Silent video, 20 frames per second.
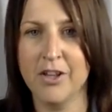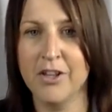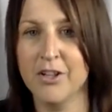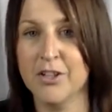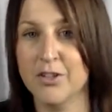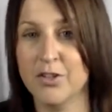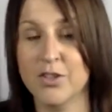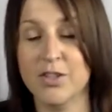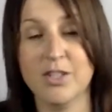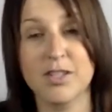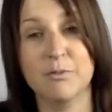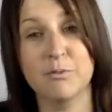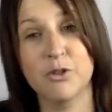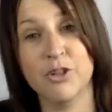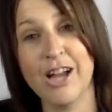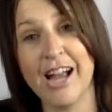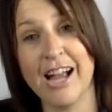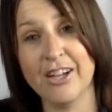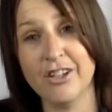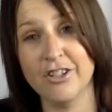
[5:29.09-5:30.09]
So the
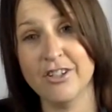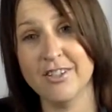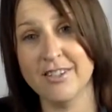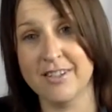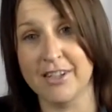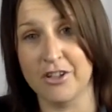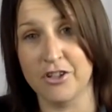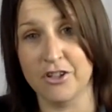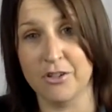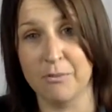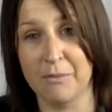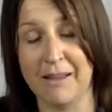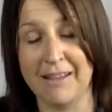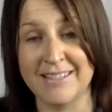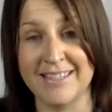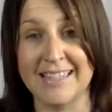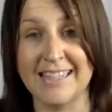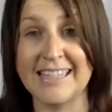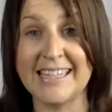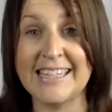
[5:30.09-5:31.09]
subtraction station makes
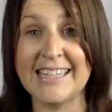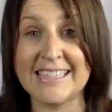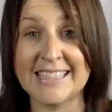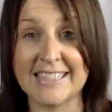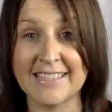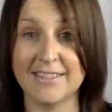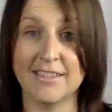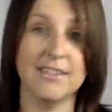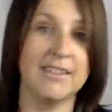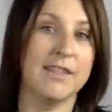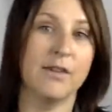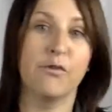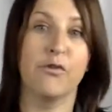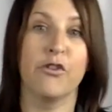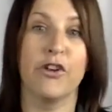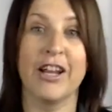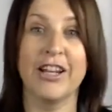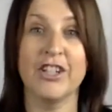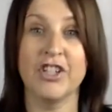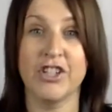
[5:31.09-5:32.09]
it easy to
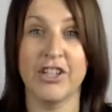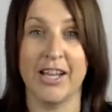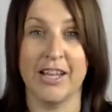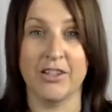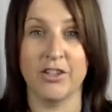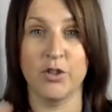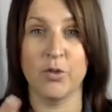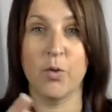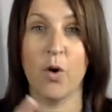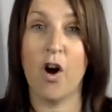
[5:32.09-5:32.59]
differentiate to